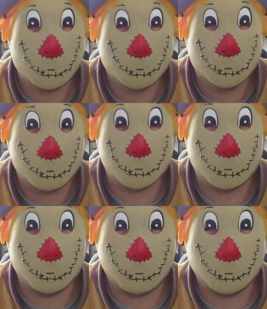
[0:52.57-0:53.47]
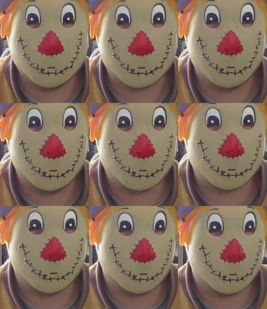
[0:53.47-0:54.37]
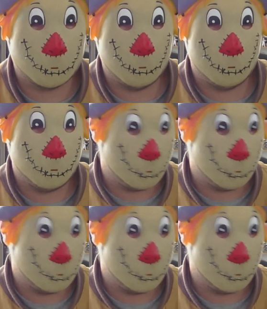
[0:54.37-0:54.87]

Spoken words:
Halloween Ends mask looks like.